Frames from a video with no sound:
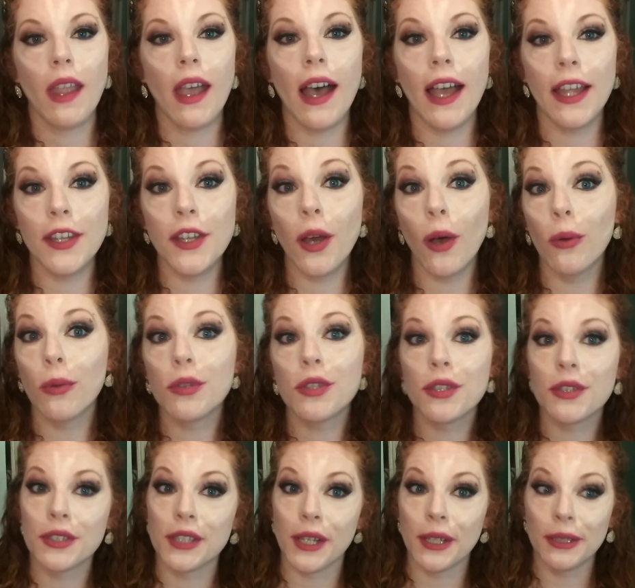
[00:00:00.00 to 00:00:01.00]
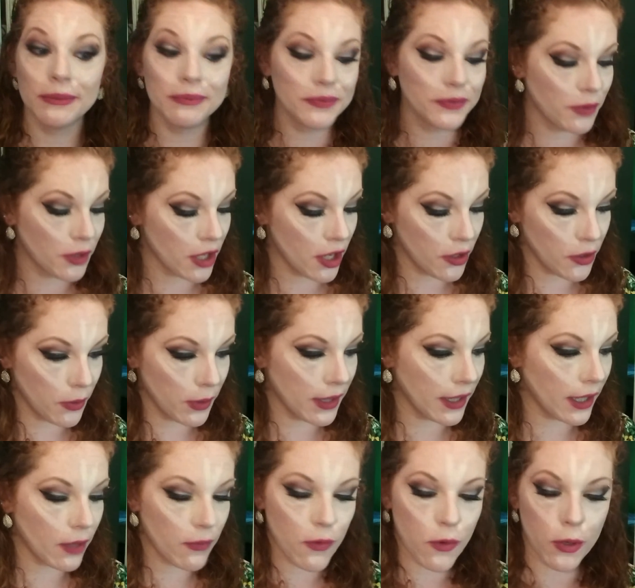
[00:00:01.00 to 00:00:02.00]
I don't, so we're not doing
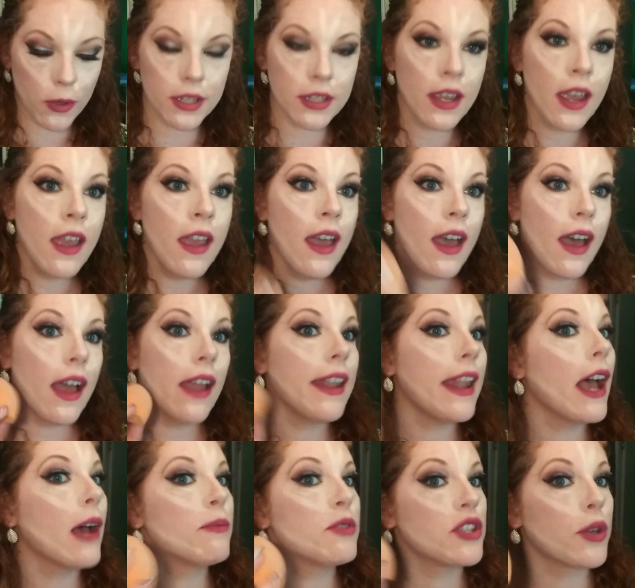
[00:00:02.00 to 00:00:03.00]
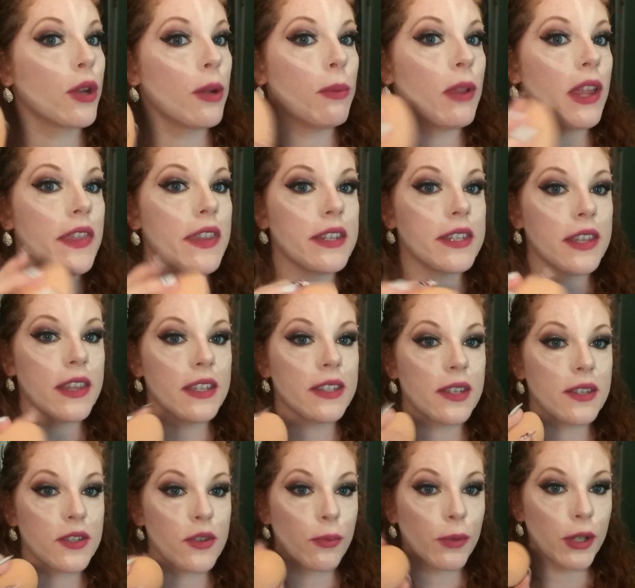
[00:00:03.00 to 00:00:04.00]
that, of course. And now I'm just going to blend this, and
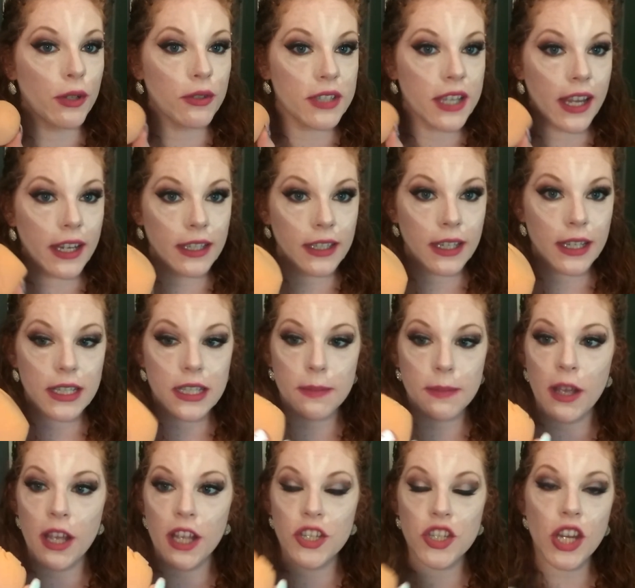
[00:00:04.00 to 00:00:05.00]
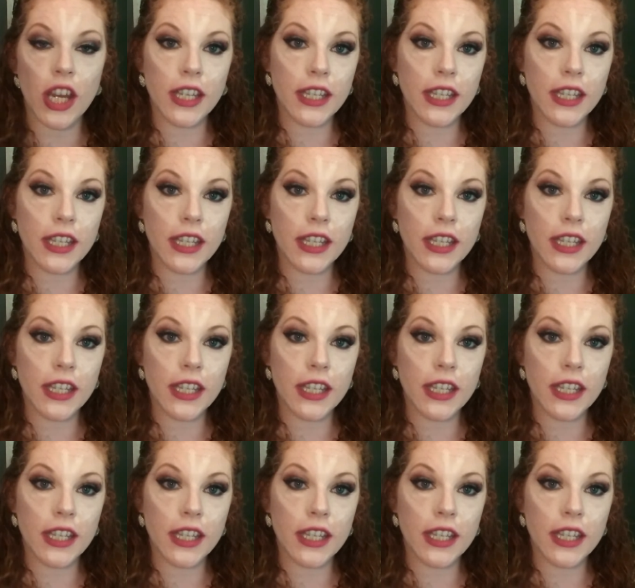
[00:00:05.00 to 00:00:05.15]
this is a Real Technique sponge.